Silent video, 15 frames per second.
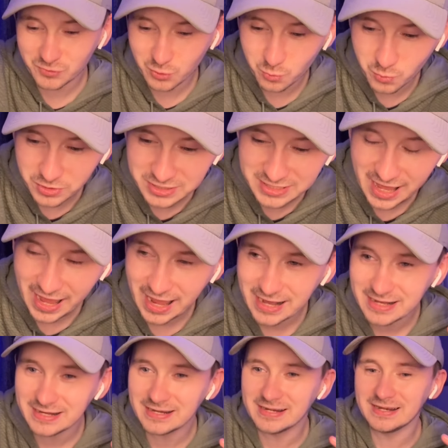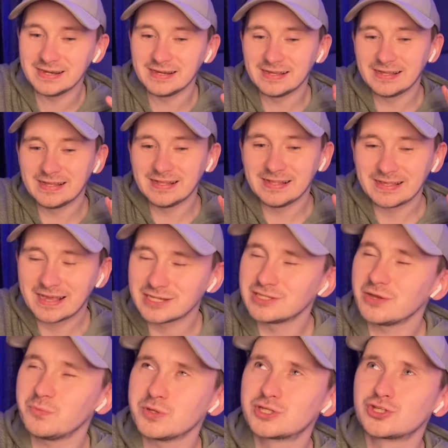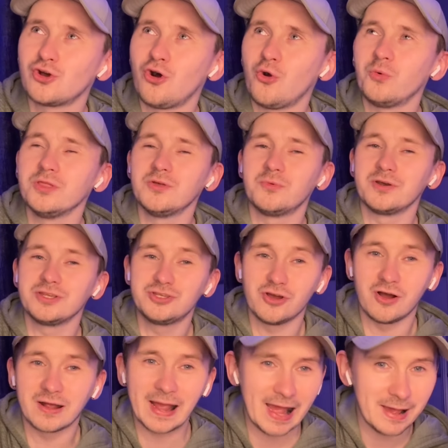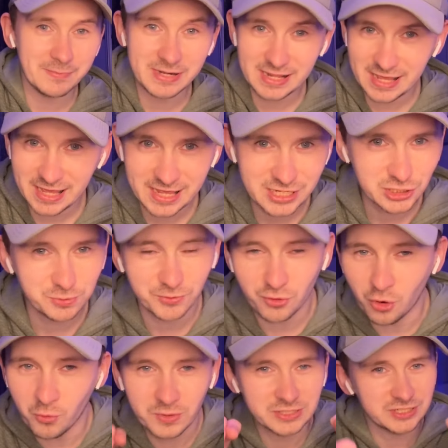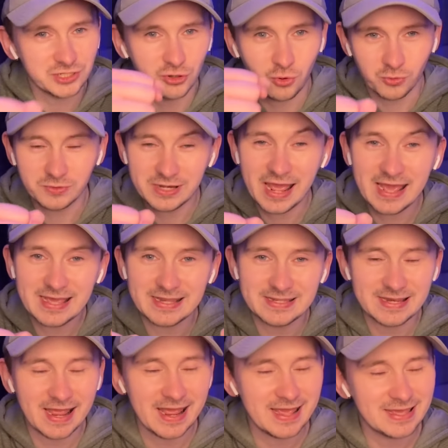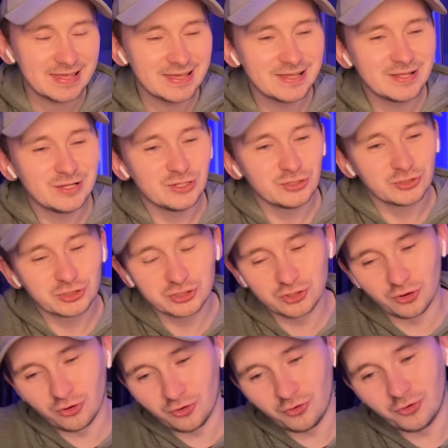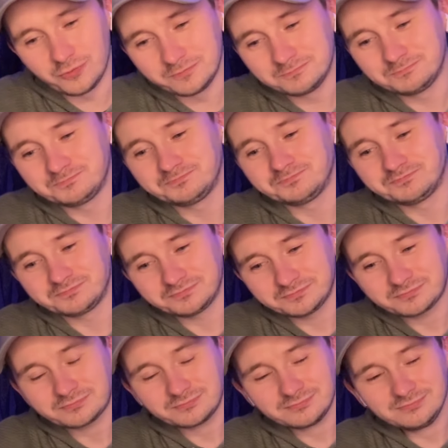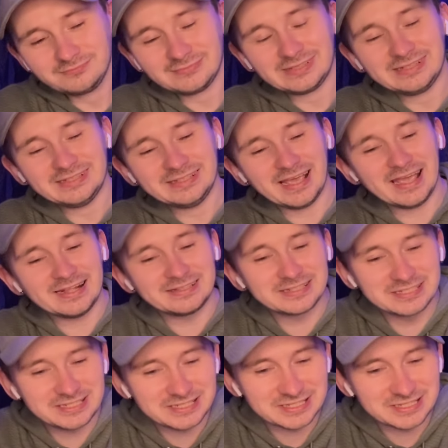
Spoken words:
we're getting, because like we saw when they were young, him and Ace were always, you know, neck and neck. So getting to see